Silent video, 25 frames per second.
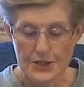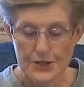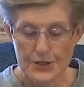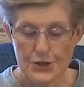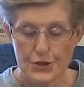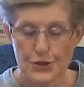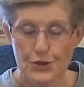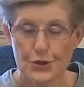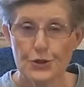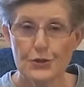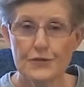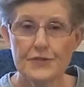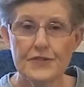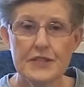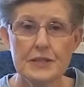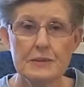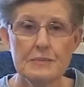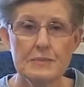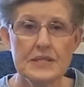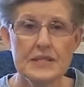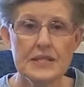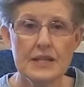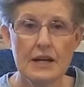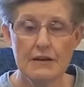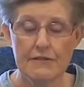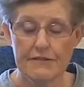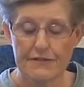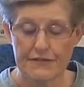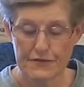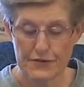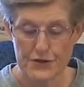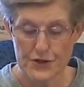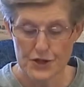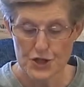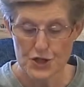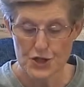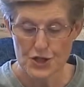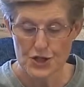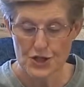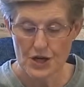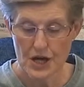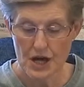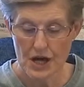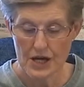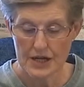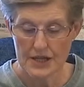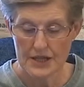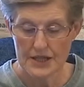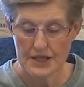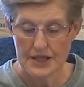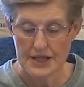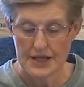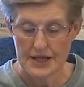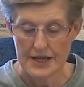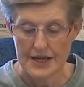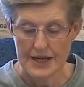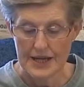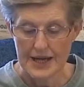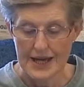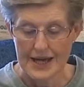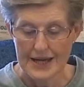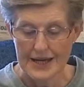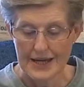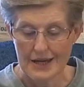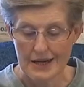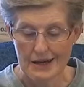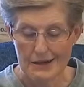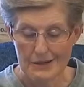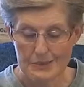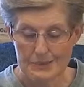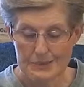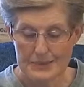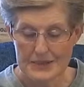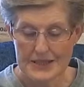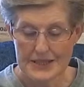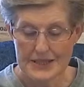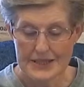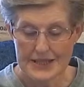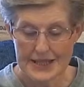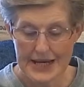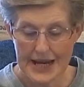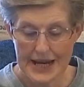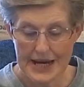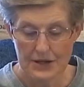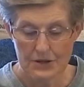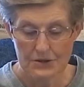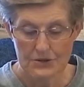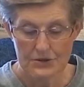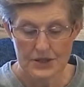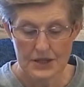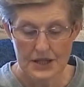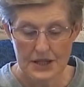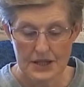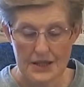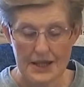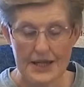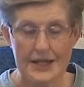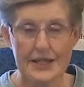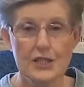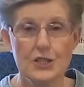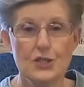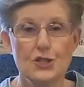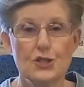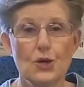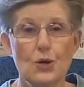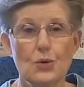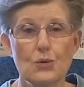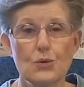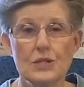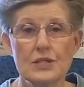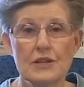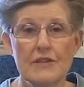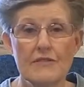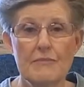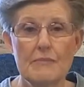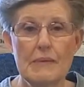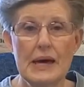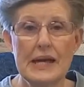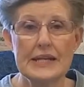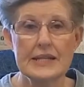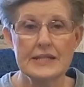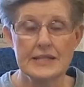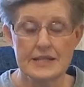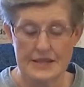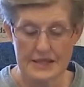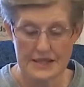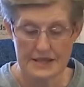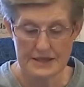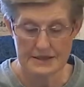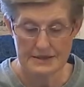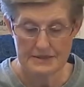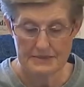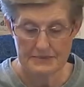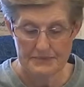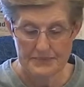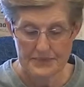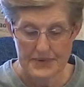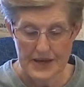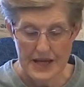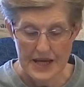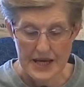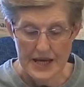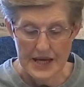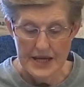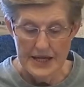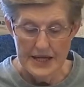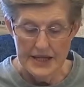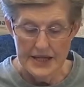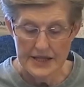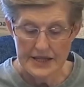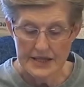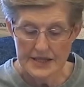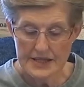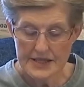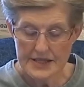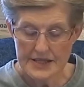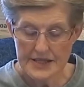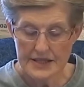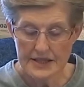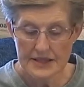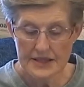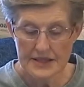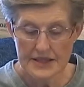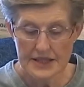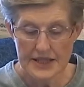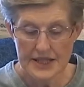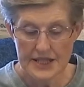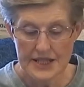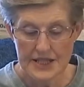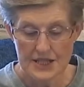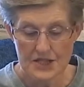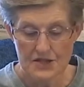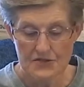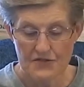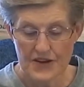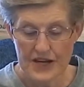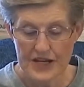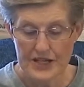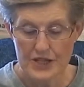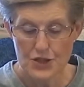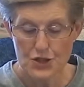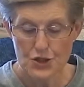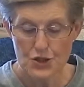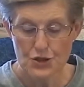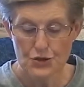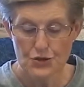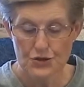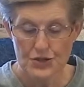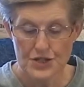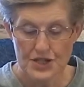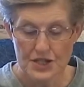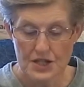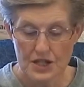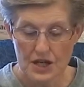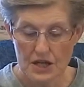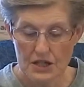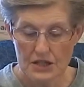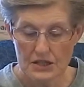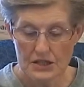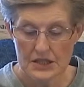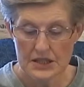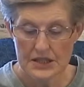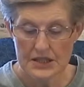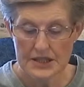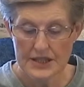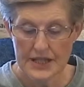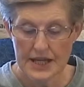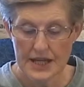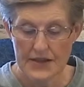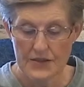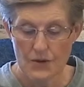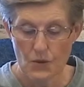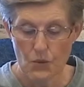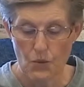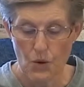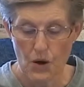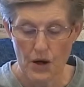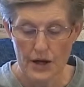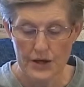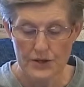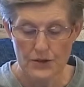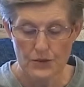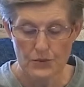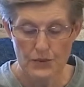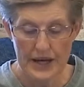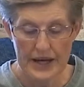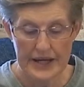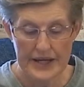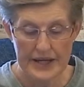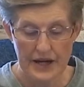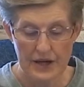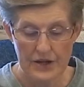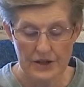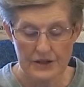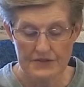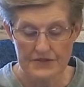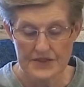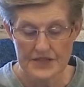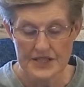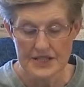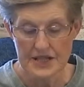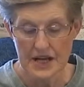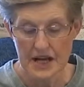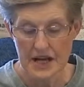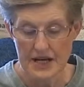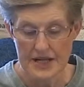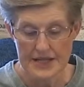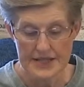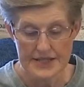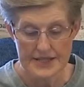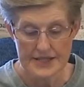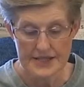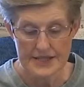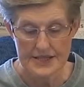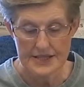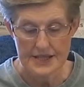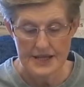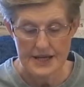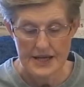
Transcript: nerved himself for a shock, gulped it down like a dose of medicine. Instantly, his face turned scarlet and the water ran out of his eyes.